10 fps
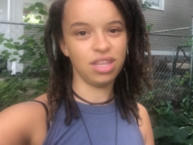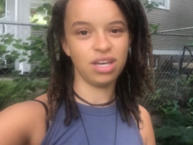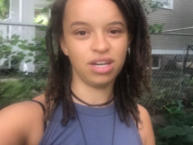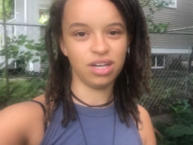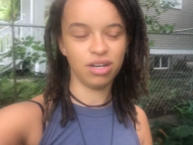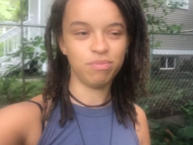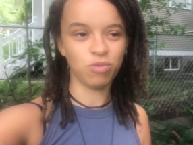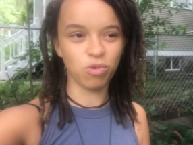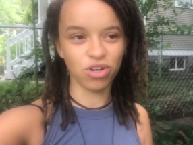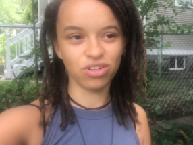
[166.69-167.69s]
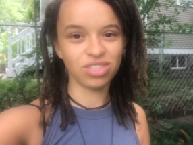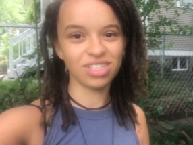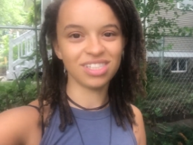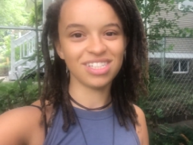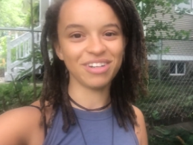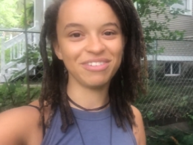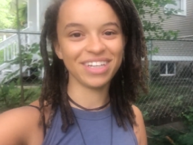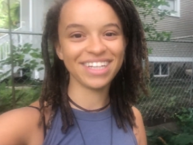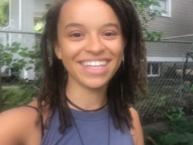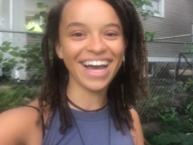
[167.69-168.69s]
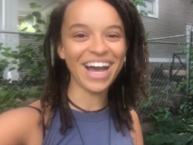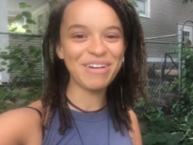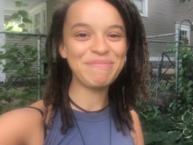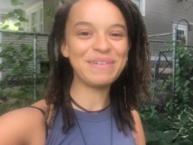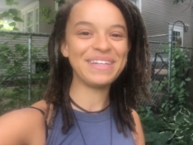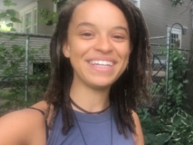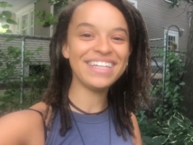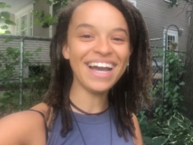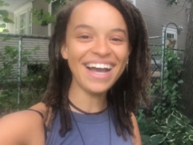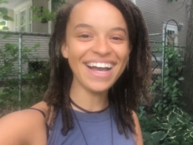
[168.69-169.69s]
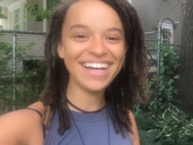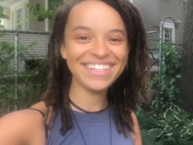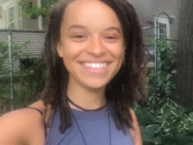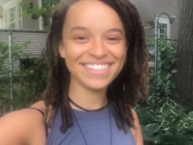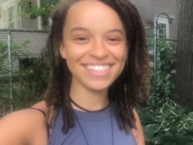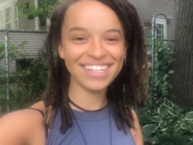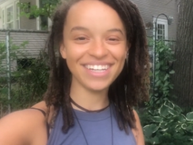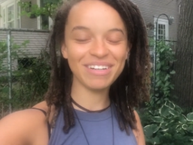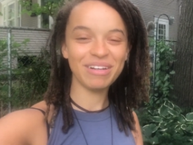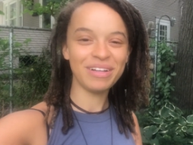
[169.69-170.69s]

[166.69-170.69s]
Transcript: the words and stuff like that. But yeah, just like